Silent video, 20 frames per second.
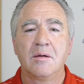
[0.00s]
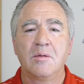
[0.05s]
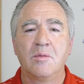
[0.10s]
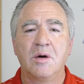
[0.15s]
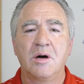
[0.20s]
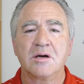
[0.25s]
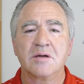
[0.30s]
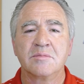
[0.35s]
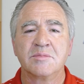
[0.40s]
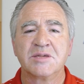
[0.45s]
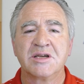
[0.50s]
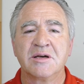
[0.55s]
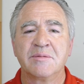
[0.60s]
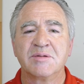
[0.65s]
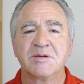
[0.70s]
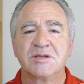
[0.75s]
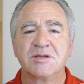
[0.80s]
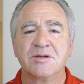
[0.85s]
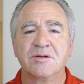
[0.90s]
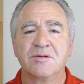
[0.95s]
Welcome to
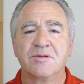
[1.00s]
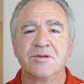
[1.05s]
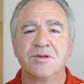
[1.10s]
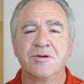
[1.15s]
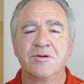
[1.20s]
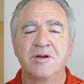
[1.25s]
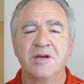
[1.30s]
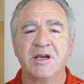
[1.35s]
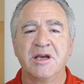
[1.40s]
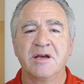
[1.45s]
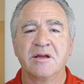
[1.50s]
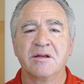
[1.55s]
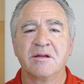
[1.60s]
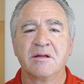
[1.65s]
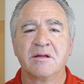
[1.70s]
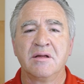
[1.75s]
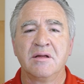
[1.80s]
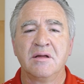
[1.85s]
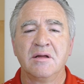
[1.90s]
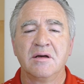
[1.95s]
episode 38
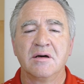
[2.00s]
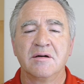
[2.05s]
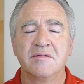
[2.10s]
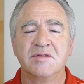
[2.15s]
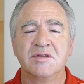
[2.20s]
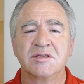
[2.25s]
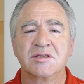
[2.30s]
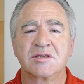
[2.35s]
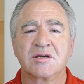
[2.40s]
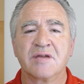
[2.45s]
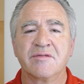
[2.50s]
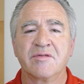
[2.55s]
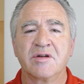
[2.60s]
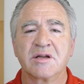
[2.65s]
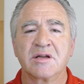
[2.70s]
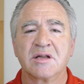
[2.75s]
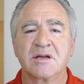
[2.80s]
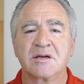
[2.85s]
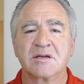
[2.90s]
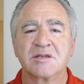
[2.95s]
of
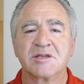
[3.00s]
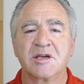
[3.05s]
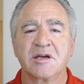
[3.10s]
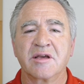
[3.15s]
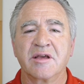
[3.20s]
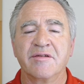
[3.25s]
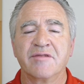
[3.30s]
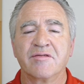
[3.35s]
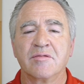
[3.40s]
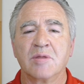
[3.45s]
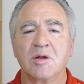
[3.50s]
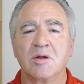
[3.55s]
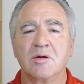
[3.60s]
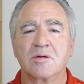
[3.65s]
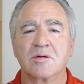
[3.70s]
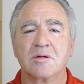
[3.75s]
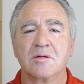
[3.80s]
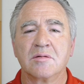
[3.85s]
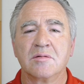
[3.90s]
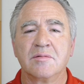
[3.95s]
Discovering Nagasaki from a
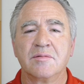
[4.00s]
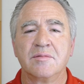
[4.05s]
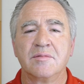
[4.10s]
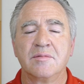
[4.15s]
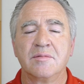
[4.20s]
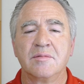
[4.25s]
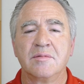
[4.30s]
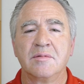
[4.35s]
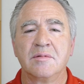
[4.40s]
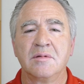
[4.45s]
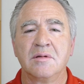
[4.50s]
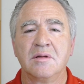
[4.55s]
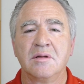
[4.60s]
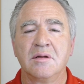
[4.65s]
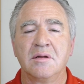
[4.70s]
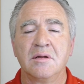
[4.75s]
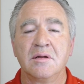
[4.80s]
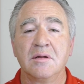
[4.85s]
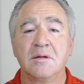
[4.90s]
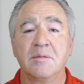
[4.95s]
Local.
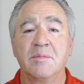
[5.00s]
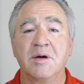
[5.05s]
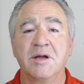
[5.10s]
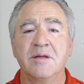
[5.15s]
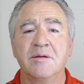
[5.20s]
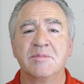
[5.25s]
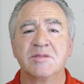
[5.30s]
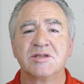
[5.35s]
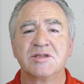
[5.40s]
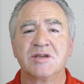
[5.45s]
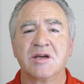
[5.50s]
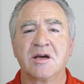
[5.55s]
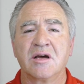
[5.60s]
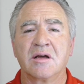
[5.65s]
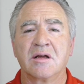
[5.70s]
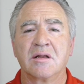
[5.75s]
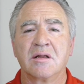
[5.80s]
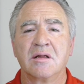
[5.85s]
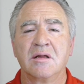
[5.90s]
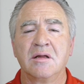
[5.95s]
My name is
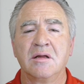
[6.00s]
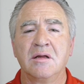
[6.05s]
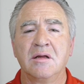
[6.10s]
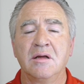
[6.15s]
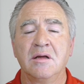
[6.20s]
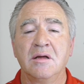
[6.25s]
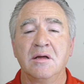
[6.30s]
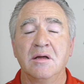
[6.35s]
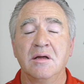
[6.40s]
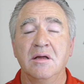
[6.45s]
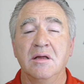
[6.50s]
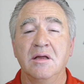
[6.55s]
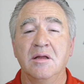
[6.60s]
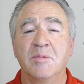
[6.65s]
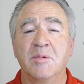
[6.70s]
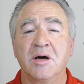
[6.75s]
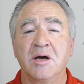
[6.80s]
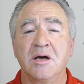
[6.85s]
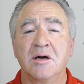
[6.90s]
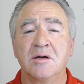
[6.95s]
Chad. In
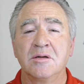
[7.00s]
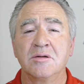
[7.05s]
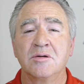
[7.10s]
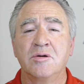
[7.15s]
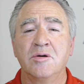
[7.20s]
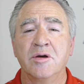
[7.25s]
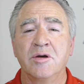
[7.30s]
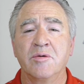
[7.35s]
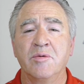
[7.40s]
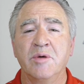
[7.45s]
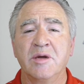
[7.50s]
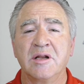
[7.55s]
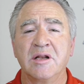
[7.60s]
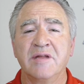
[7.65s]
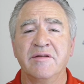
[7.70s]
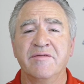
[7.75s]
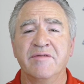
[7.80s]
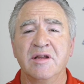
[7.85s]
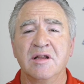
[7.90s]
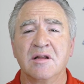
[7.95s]
my ongoing
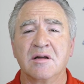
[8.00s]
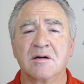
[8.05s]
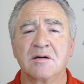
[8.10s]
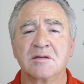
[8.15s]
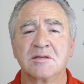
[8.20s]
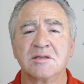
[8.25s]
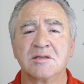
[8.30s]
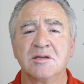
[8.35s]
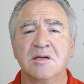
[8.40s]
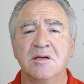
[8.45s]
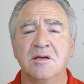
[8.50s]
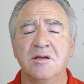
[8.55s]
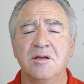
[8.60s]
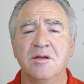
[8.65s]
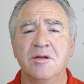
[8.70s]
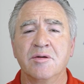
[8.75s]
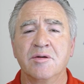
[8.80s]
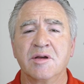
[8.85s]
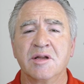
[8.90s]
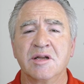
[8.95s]
weekly vlogs,
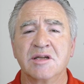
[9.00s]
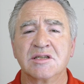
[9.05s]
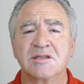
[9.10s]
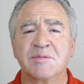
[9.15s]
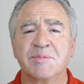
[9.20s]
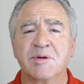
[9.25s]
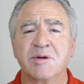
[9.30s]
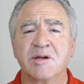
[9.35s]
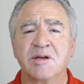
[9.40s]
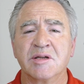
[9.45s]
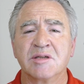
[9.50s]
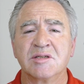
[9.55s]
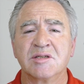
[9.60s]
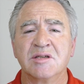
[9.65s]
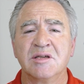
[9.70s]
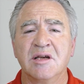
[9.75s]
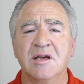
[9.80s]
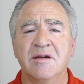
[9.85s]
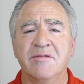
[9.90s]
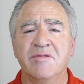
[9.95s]
you can
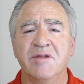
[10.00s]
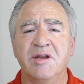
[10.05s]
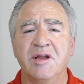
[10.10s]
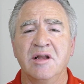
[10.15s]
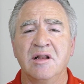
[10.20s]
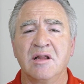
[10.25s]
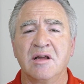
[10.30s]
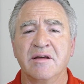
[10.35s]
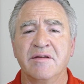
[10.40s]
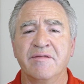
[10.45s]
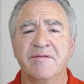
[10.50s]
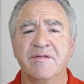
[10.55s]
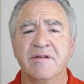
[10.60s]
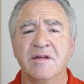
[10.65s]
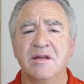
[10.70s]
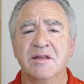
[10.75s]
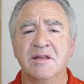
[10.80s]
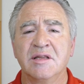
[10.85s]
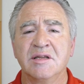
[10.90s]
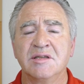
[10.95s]
experience everyday life
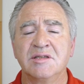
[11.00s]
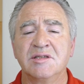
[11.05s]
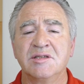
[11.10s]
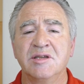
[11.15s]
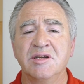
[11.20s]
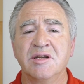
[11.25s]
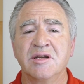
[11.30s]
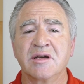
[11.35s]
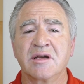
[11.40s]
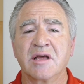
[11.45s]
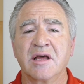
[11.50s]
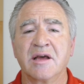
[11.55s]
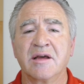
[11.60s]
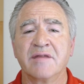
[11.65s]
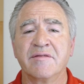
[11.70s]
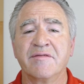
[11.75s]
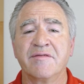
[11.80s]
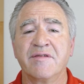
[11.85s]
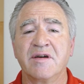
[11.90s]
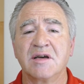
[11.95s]
in this scenic
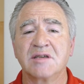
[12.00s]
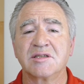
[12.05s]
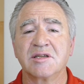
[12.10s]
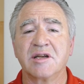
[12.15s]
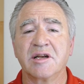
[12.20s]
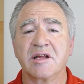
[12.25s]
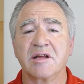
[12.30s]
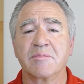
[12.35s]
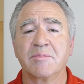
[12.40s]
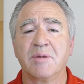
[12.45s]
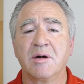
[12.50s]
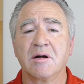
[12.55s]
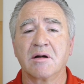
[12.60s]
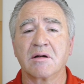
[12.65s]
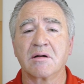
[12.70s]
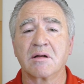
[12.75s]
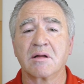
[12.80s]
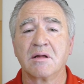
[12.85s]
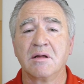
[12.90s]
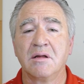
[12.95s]
and fascinating
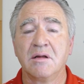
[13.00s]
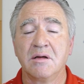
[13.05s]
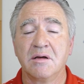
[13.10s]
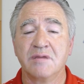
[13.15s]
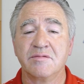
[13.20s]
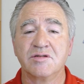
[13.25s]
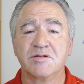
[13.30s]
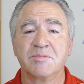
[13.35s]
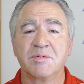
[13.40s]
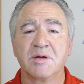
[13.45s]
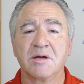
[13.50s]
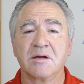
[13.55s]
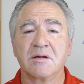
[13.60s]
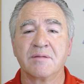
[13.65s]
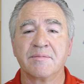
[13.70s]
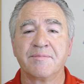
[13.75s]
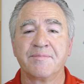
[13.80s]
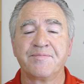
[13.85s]
part of Japan.